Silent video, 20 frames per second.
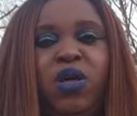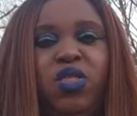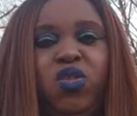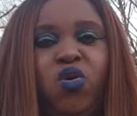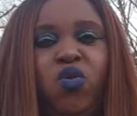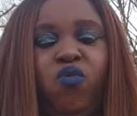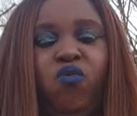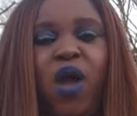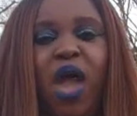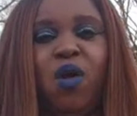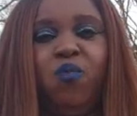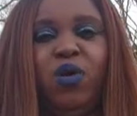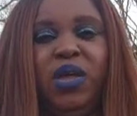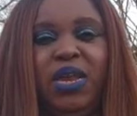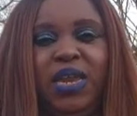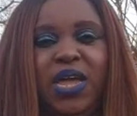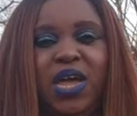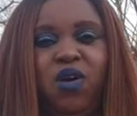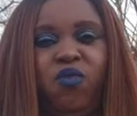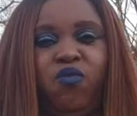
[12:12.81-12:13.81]
We do right.
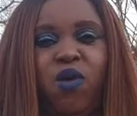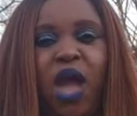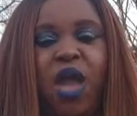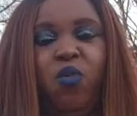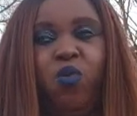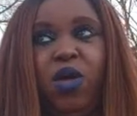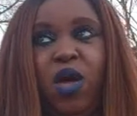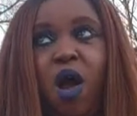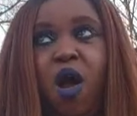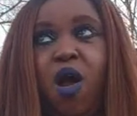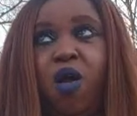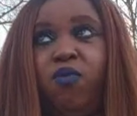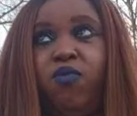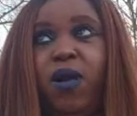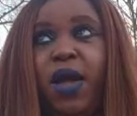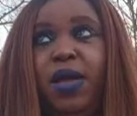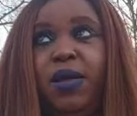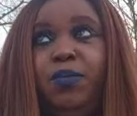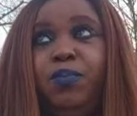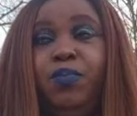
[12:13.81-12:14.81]
We live right. We are
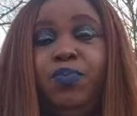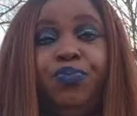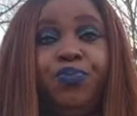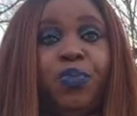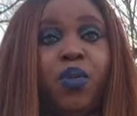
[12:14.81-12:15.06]
right.